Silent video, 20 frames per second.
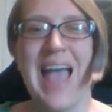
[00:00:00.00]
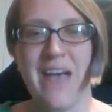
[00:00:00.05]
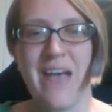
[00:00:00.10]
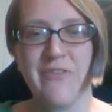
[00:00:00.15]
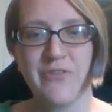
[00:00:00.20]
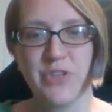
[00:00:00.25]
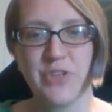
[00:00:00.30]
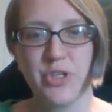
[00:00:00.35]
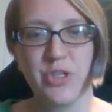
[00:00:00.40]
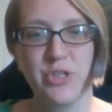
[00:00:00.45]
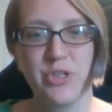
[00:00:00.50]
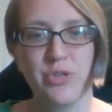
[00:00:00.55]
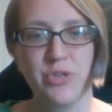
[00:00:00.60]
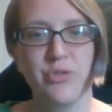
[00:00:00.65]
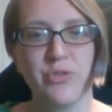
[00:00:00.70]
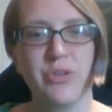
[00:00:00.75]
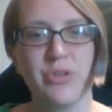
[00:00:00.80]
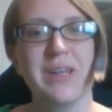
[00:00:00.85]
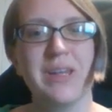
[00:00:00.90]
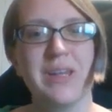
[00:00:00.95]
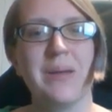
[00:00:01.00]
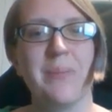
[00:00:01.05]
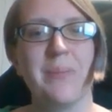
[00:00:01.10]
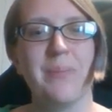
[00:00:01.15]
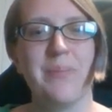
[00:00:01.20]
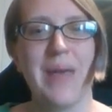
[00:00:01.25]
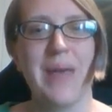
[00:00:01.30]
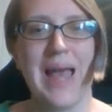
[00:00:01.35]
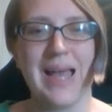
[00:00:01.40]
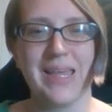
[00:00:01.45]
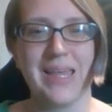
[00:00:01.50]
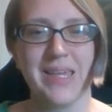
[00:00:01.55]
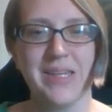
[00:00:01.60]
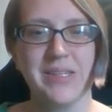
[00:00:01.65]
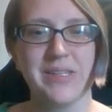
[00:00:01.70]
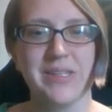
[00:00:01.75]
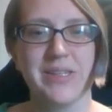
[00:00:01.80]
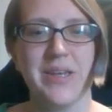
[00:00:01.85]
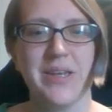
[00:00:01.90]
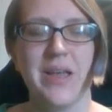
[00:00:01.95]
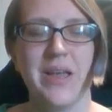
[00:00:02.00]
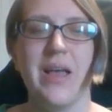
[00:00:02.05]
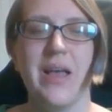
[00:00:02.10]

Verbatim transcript: afternoon packet,